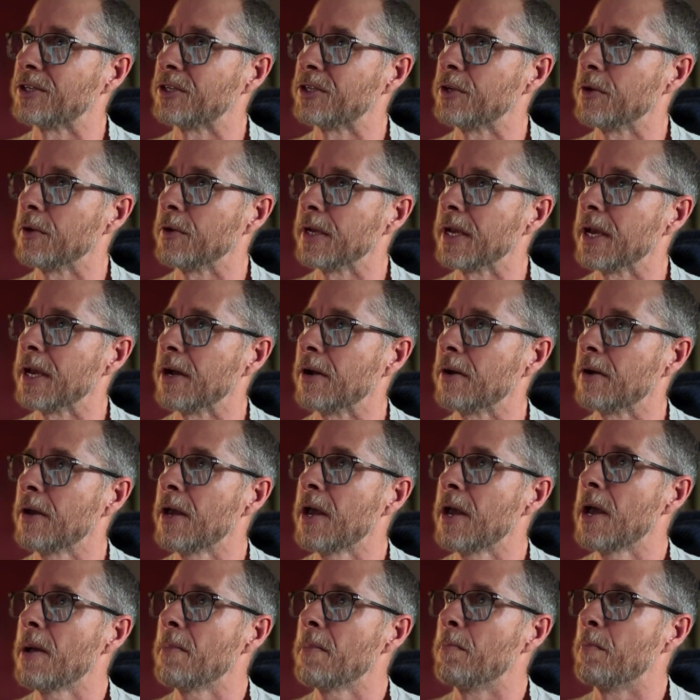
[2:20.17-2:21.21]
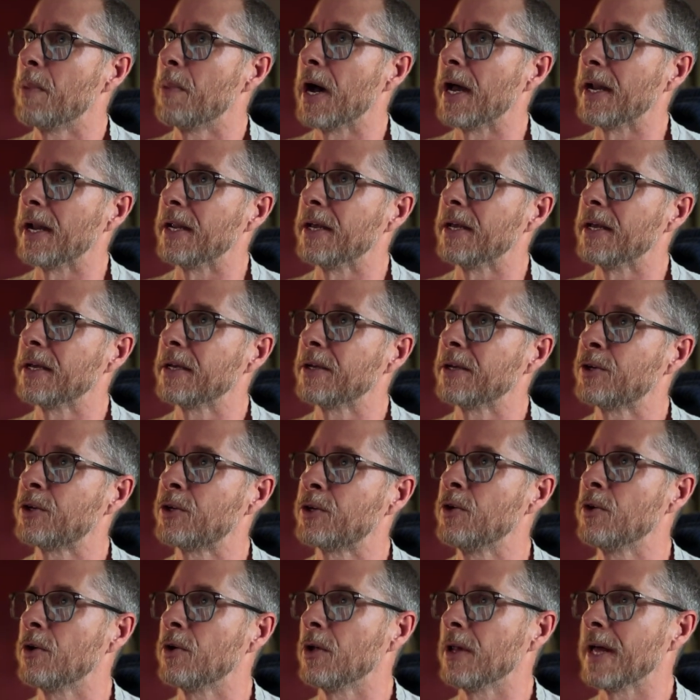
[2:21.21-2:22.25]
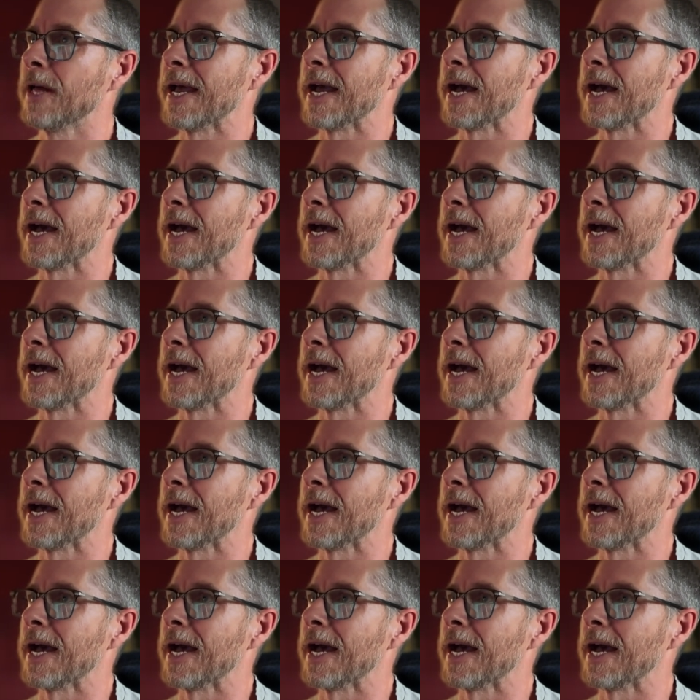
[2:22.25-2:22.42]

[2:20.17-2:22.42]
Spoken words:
Studio. But Google